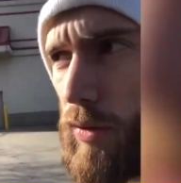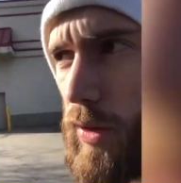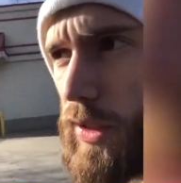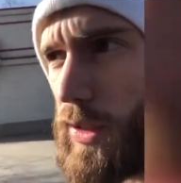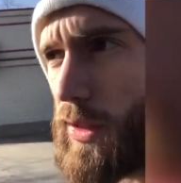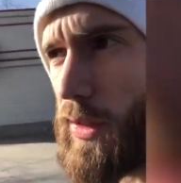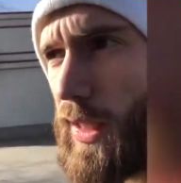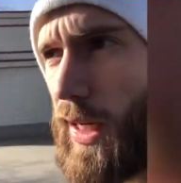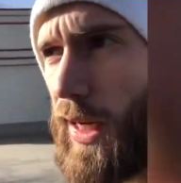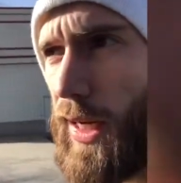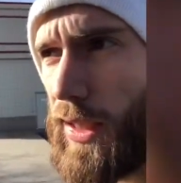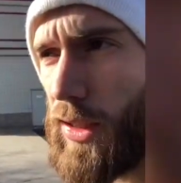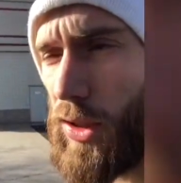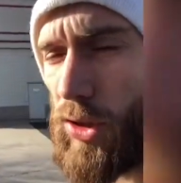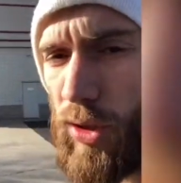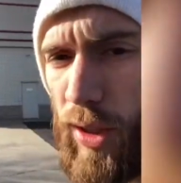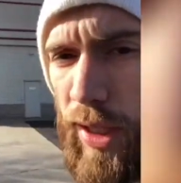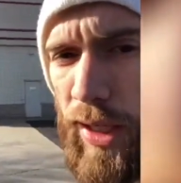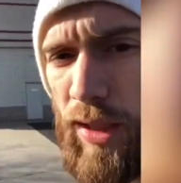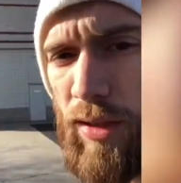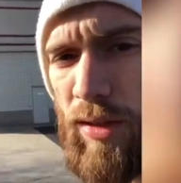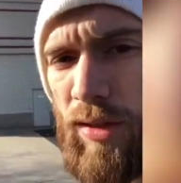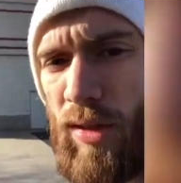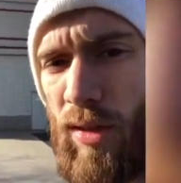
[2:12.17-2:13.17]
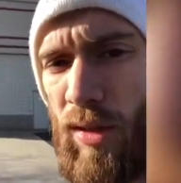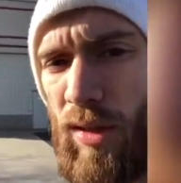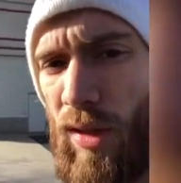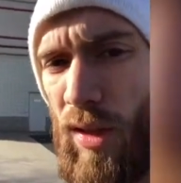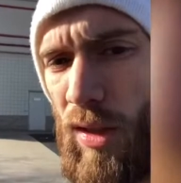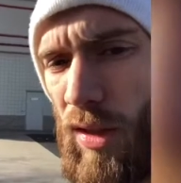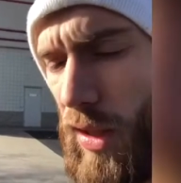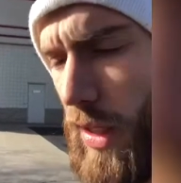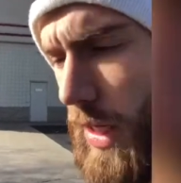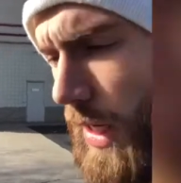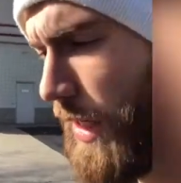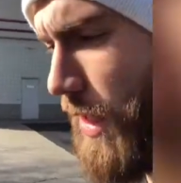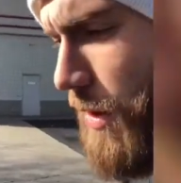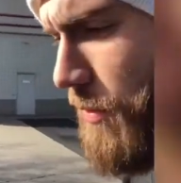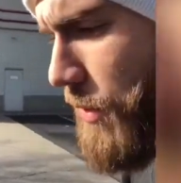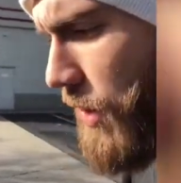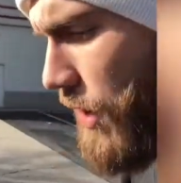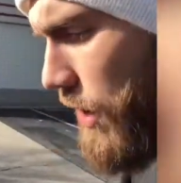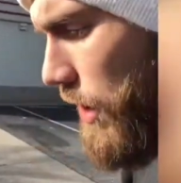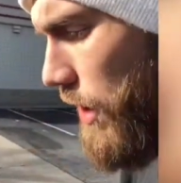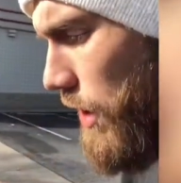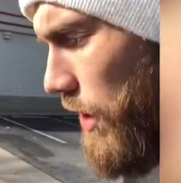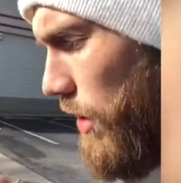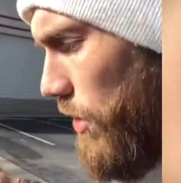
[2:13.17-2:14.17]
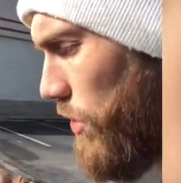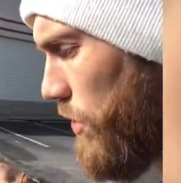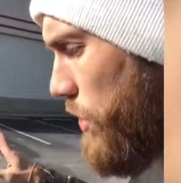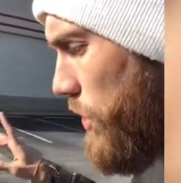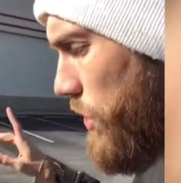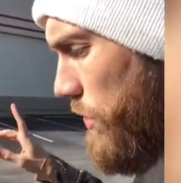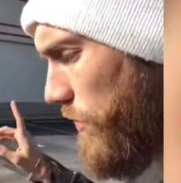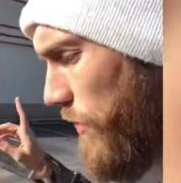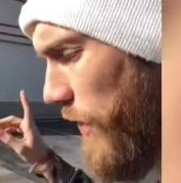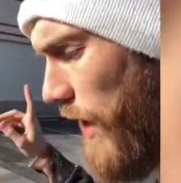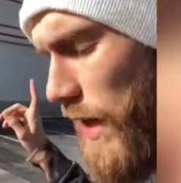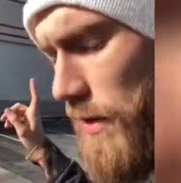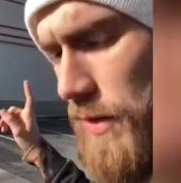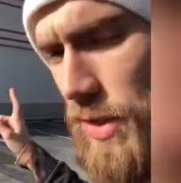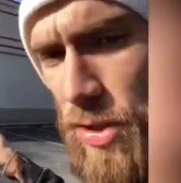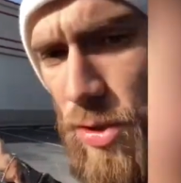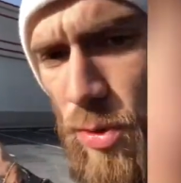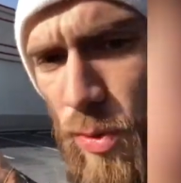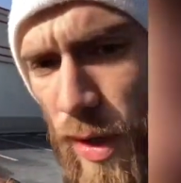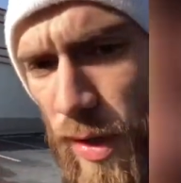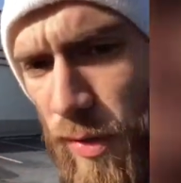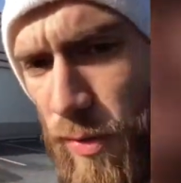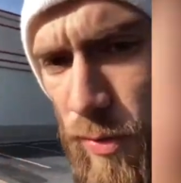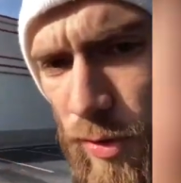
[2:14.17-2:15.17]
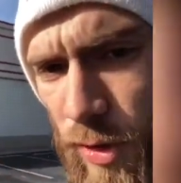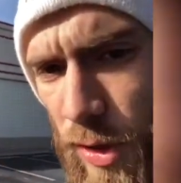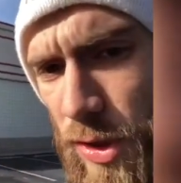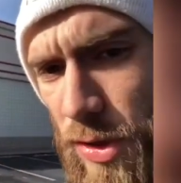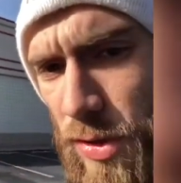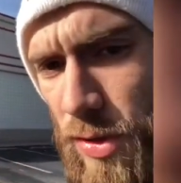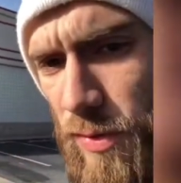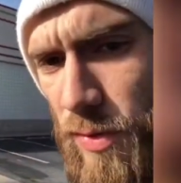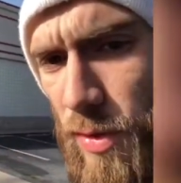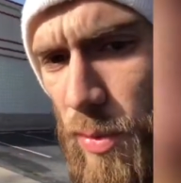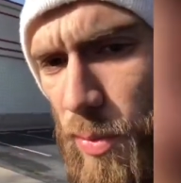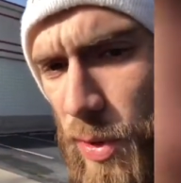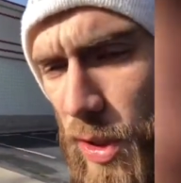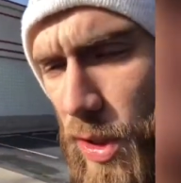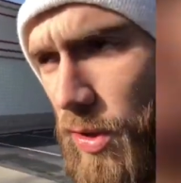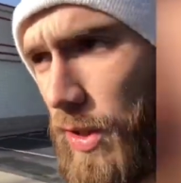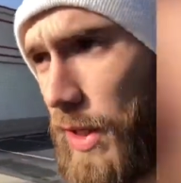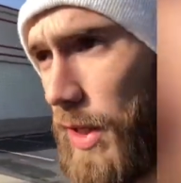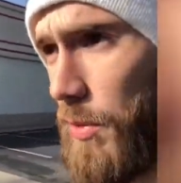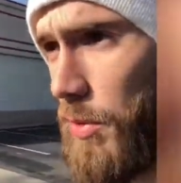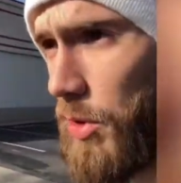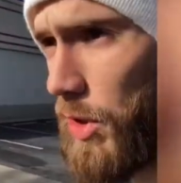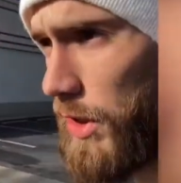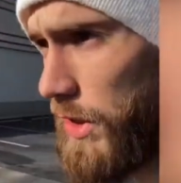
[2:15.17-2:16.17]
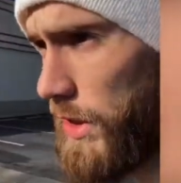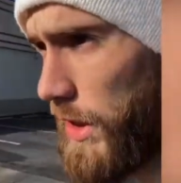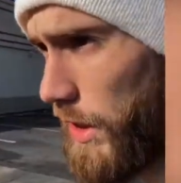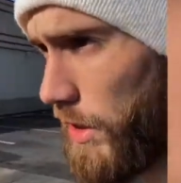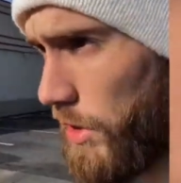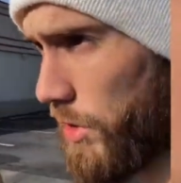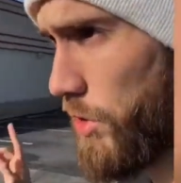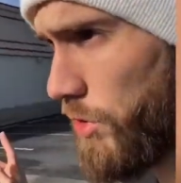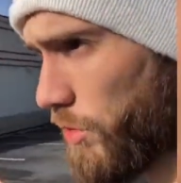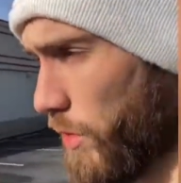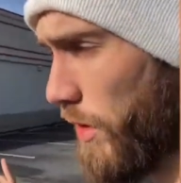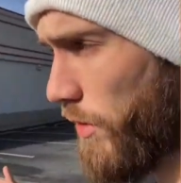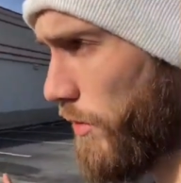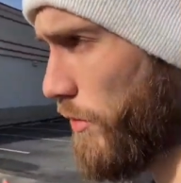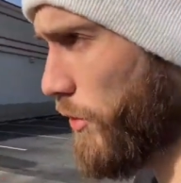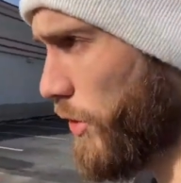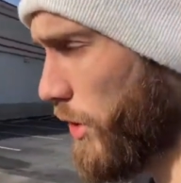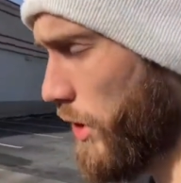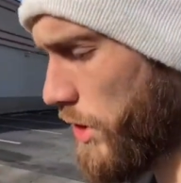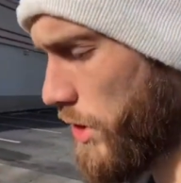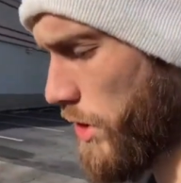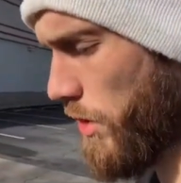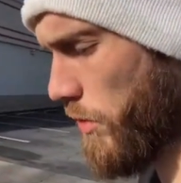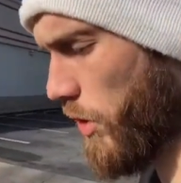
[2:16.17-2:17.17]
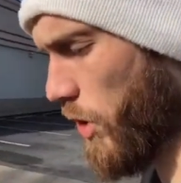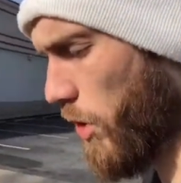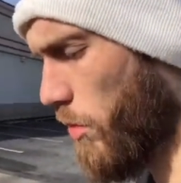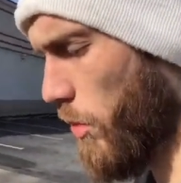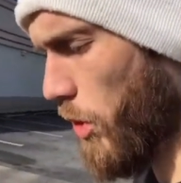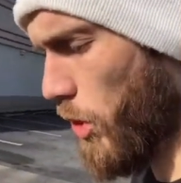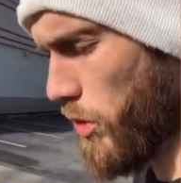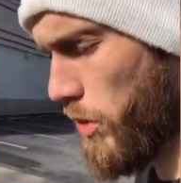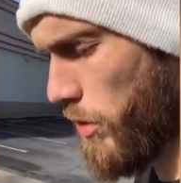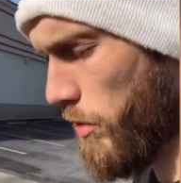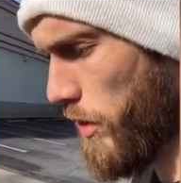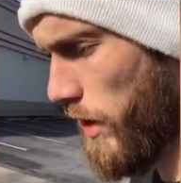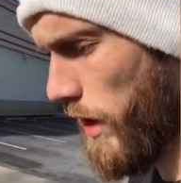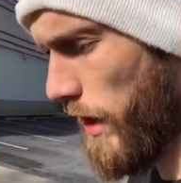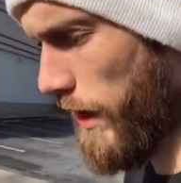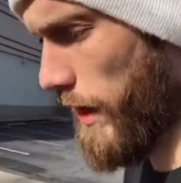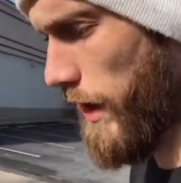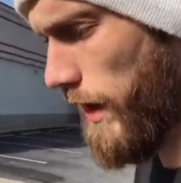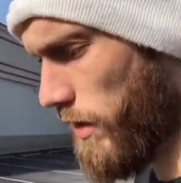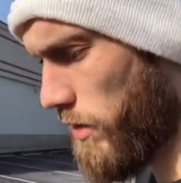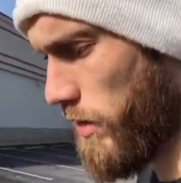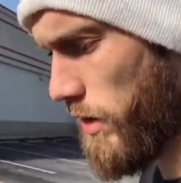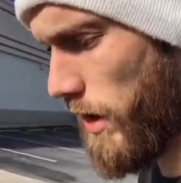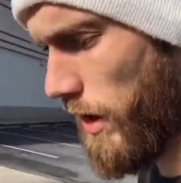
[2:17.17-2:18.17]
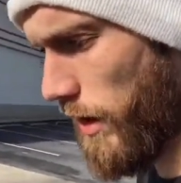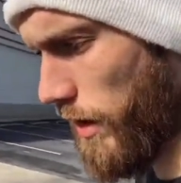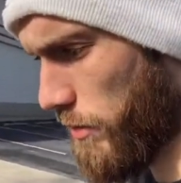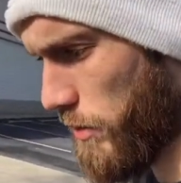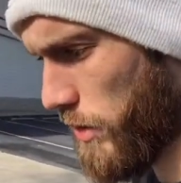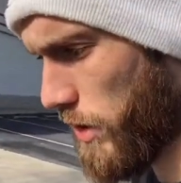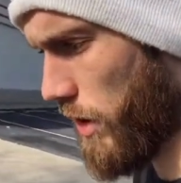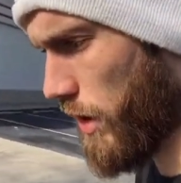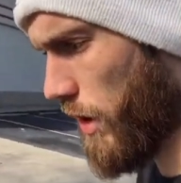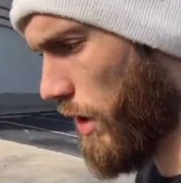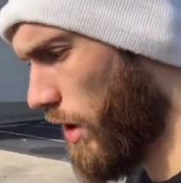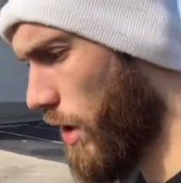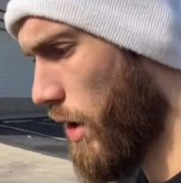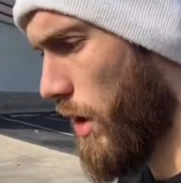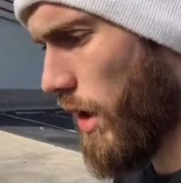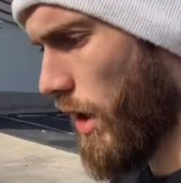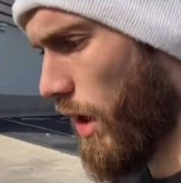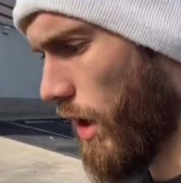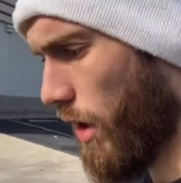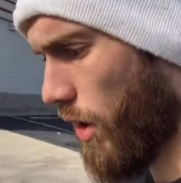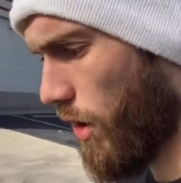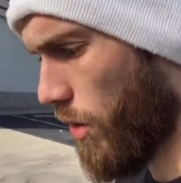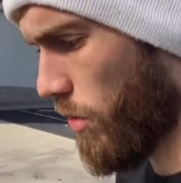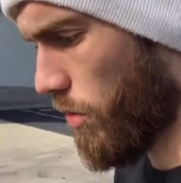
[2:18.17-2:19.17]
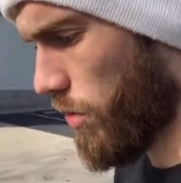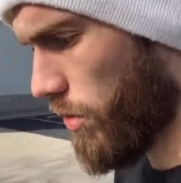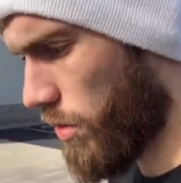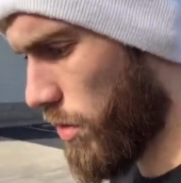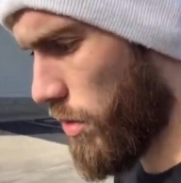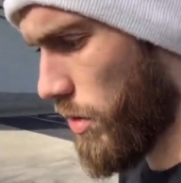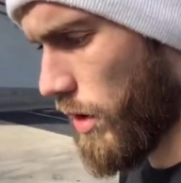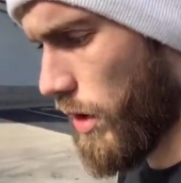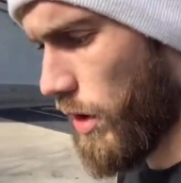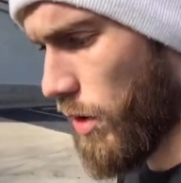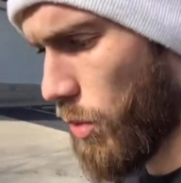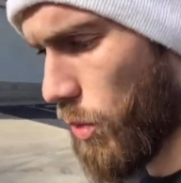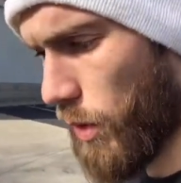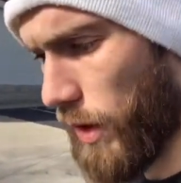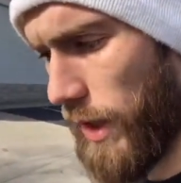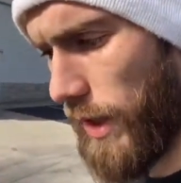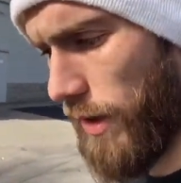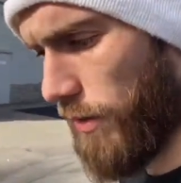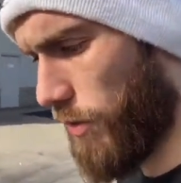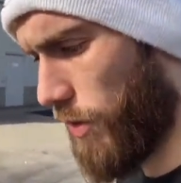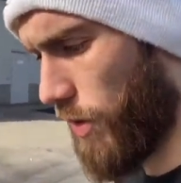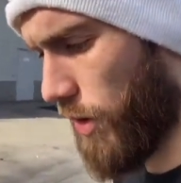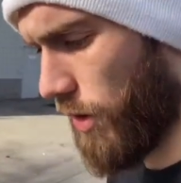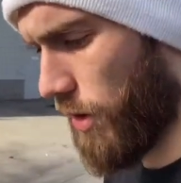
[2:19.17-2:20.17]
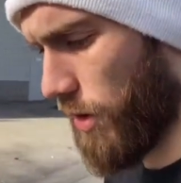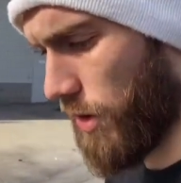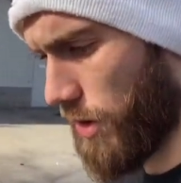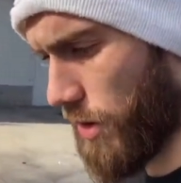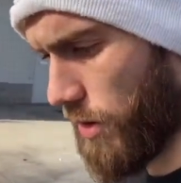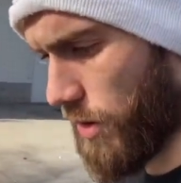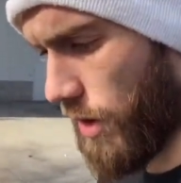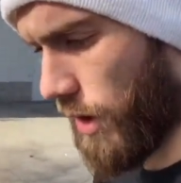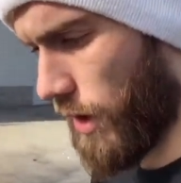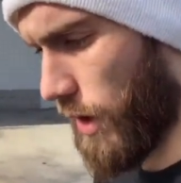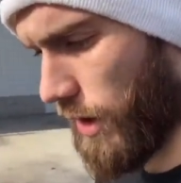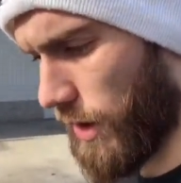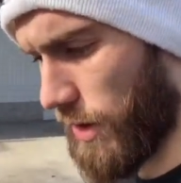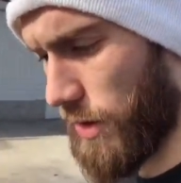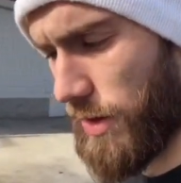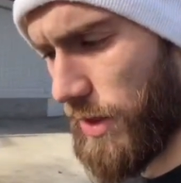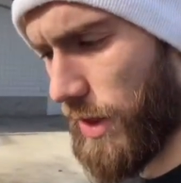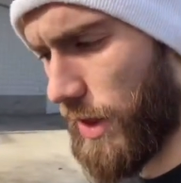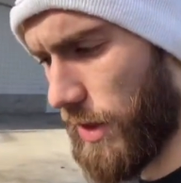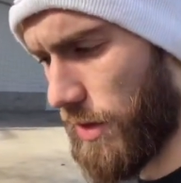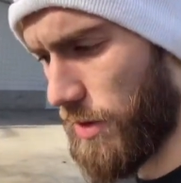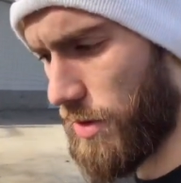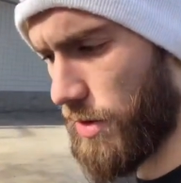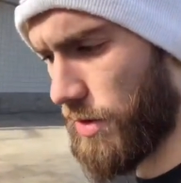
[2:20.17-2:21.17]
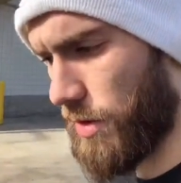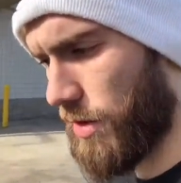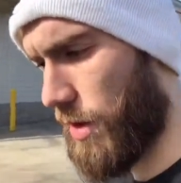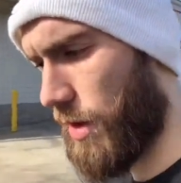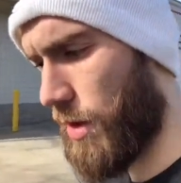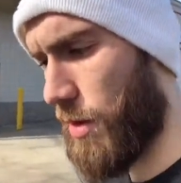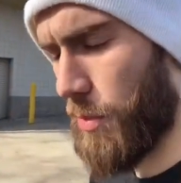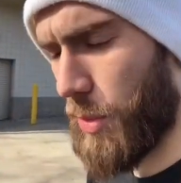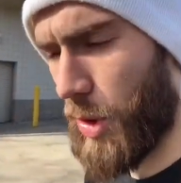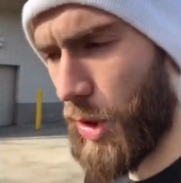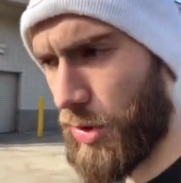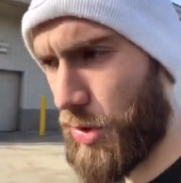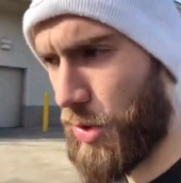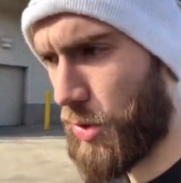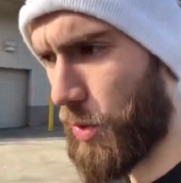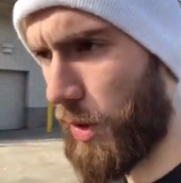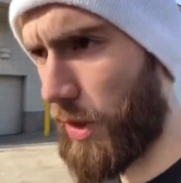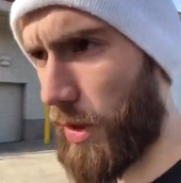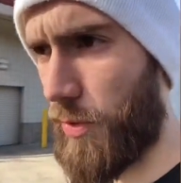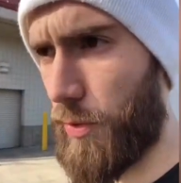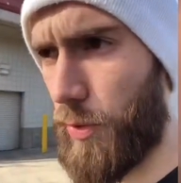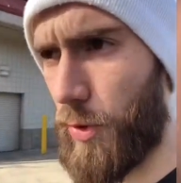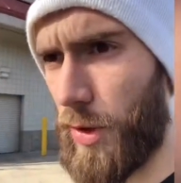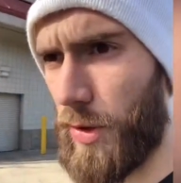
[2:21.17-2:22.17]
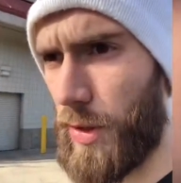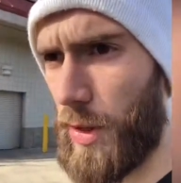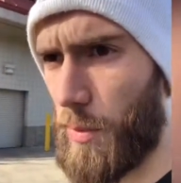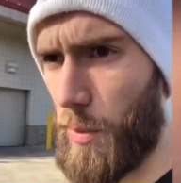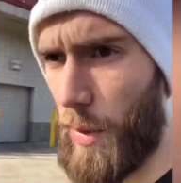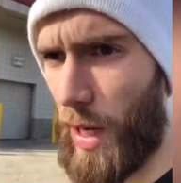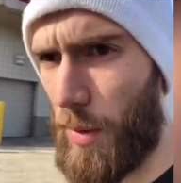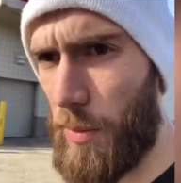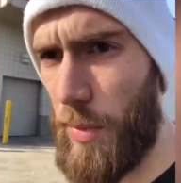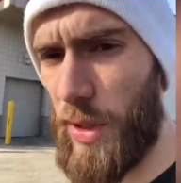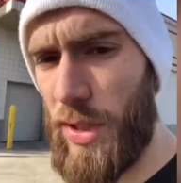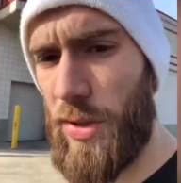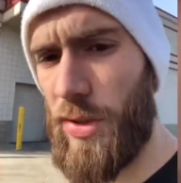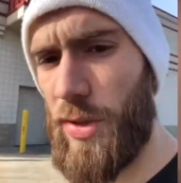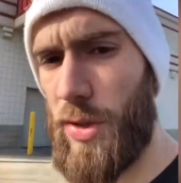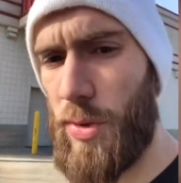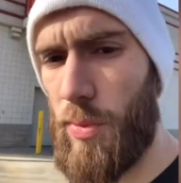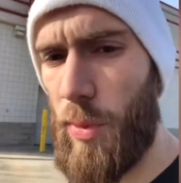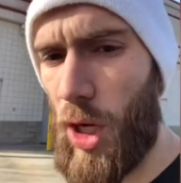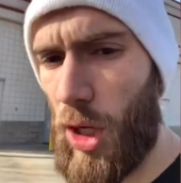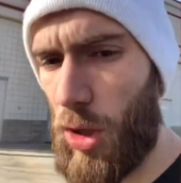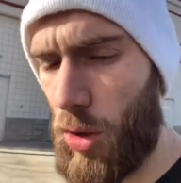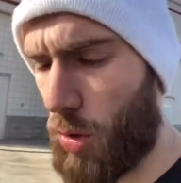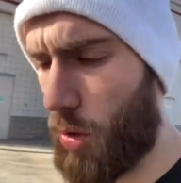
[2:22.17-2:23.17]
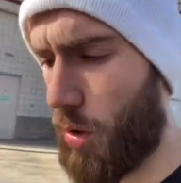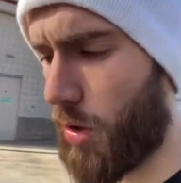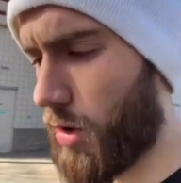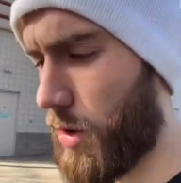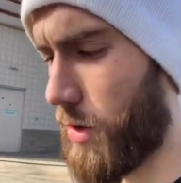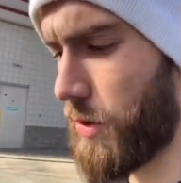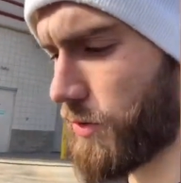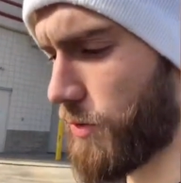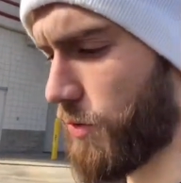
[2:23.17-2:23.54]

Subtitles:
this address and I'm going to find the square footage of the building. I'm going to take the square footage, I'm going to multiply it out times whatever cents per square foot that my business model calls